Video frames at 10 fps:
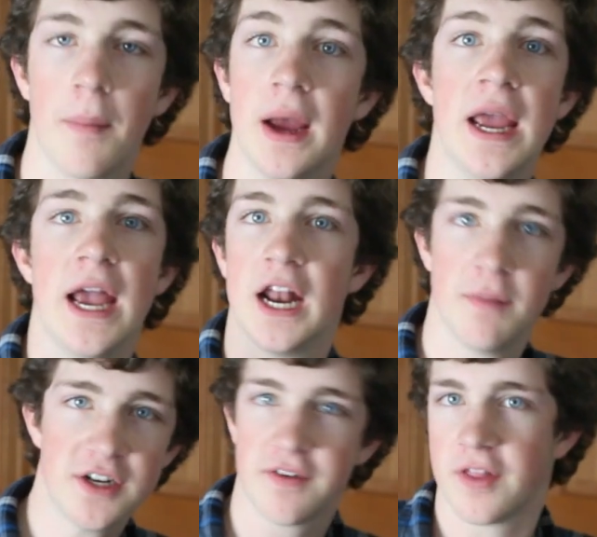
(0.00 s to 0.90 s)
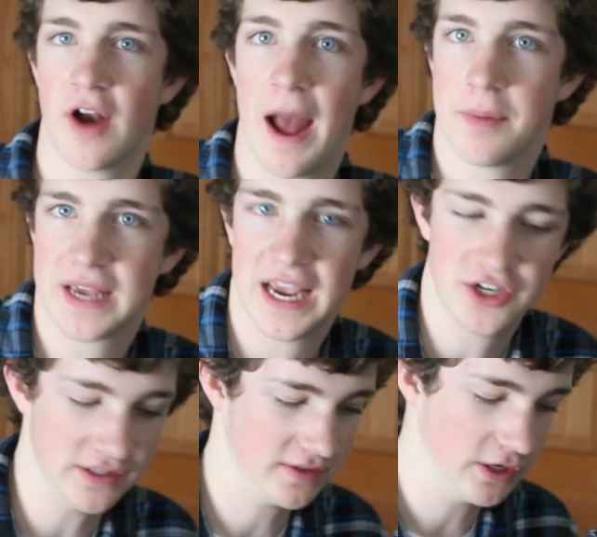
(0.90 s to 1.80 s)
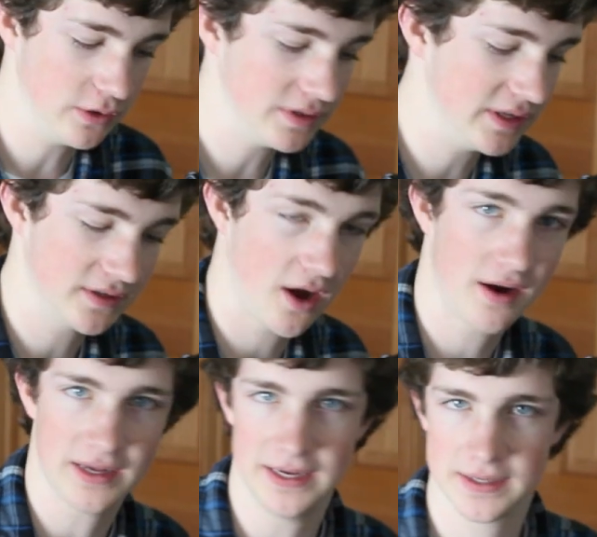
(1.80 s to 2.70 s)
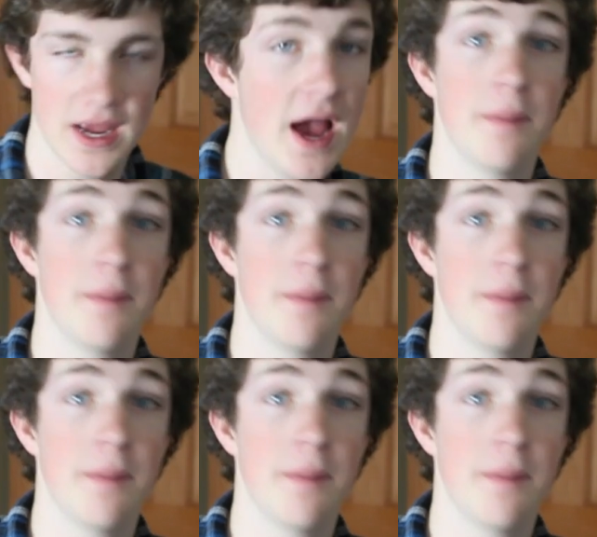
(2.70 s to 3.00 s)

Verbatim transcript: but in a bunch of other applications that use these hotkeys,